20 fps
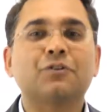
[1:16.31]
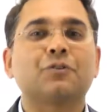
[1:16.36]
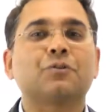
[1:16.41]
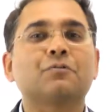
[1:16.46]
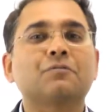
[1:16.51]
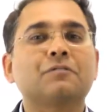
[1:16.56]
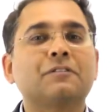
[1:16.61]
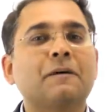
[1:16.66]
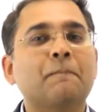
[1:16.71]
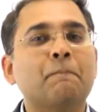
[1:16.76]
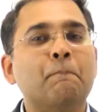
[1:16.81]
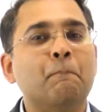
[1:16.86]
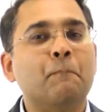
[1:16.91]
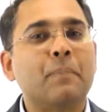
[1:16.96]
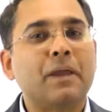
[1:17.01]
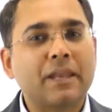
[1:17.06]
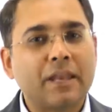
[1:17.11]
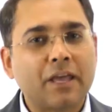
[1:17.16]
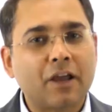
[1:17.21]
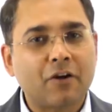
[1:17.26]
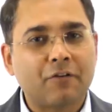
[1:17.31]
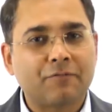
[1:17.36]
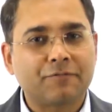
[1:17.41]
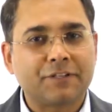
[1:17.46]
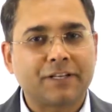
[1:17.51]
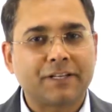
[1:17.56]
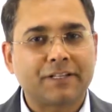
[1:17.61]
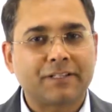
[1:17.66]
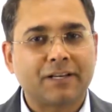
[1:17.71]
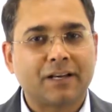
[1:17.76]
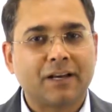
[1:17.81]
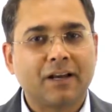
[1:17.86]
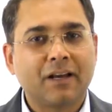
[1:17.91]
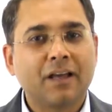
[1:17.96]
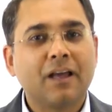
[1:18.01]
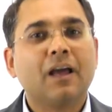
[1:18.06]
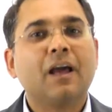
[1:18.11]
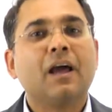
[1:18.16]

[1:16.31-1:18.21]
to the meaning of data